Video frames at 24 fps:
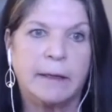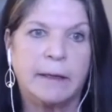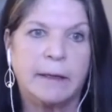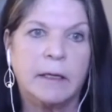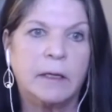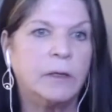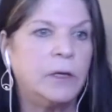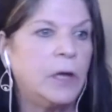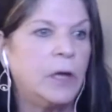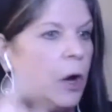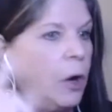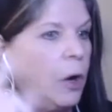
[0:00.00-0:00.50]

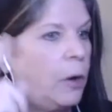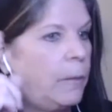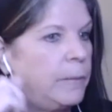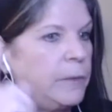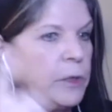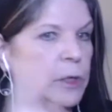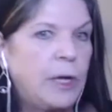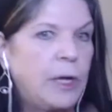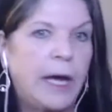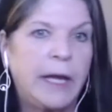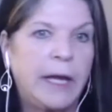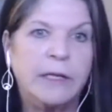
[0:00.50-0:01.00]
Nope,
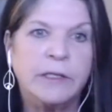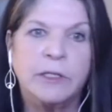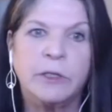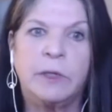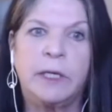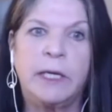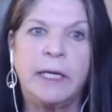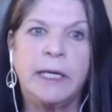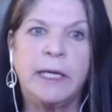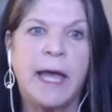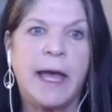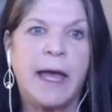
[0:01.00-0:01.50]
you got to do
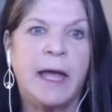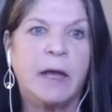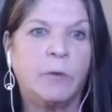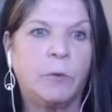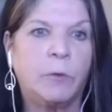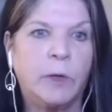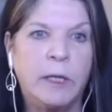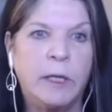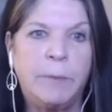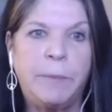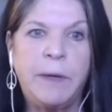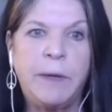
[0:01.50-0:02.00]
it again.
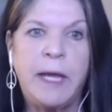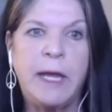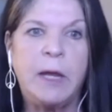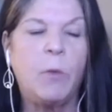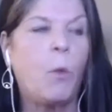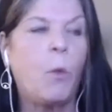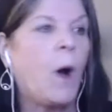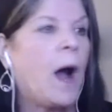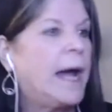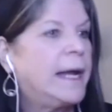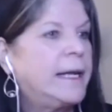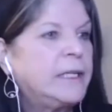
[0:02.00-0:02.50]
Repeat.
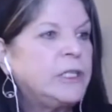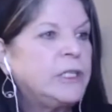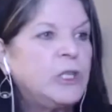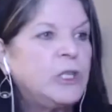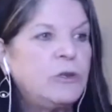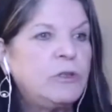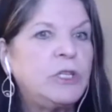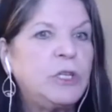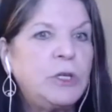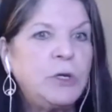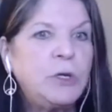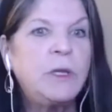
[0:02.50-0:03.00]
Why did you
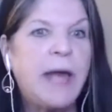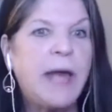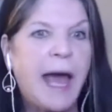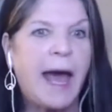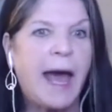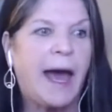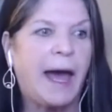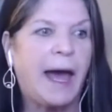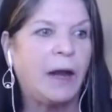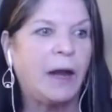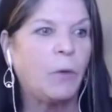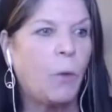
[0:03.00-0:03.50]
do
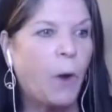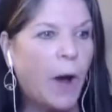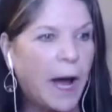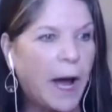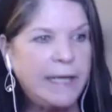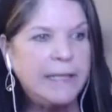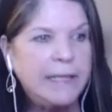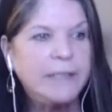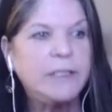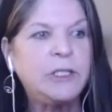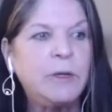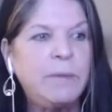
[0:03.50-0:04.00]
that? Why
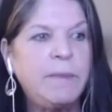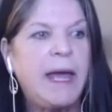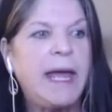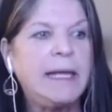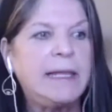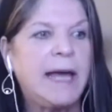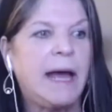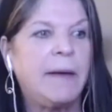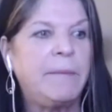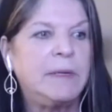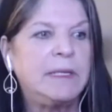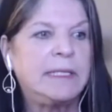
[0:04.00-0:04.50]
did you make
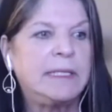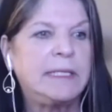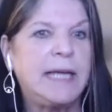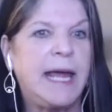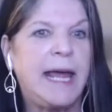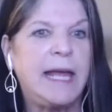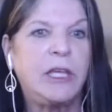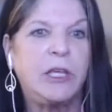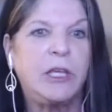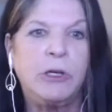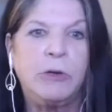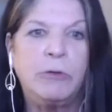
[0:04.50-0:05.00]
that
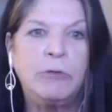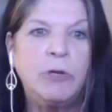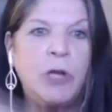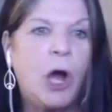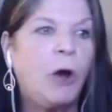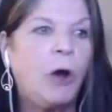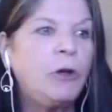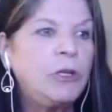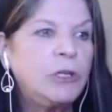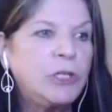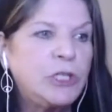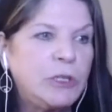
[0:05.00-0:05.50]
mistake?
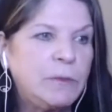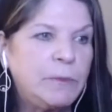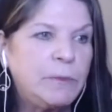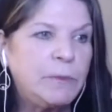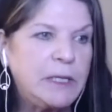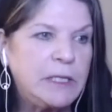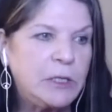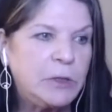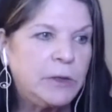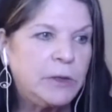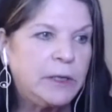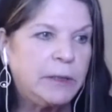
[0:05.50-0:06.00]
You should be
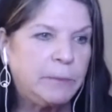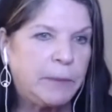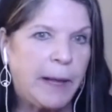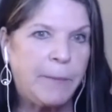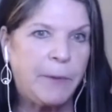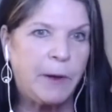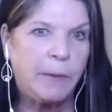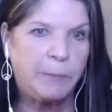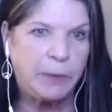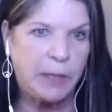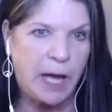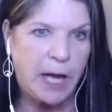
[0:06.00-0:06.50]
doing blah,
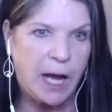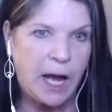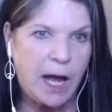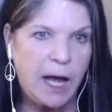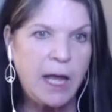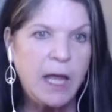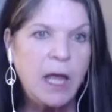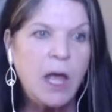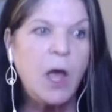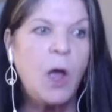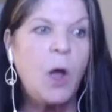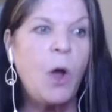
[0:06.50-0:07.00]
blah, blah.
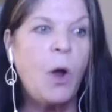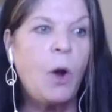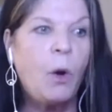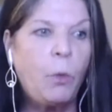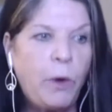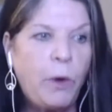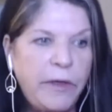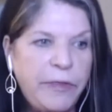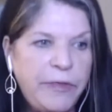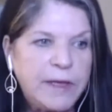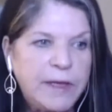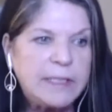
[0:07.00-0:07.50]

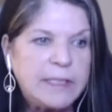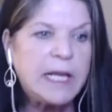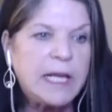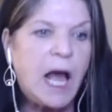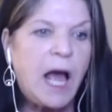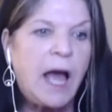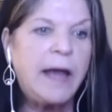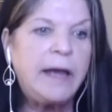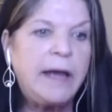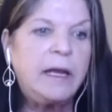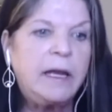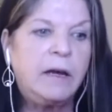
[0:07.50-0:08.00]
With this
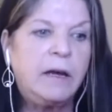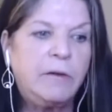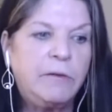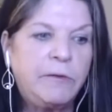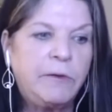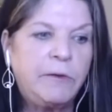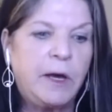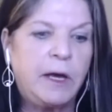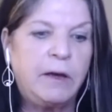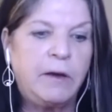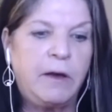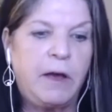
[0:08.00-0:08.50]
kind
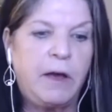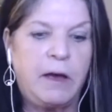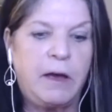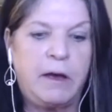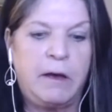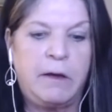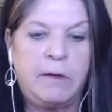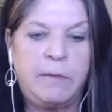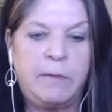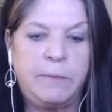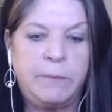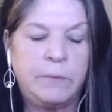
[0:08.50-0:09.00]

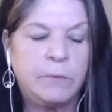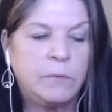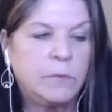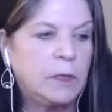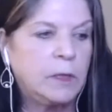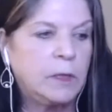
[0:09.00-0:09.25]
of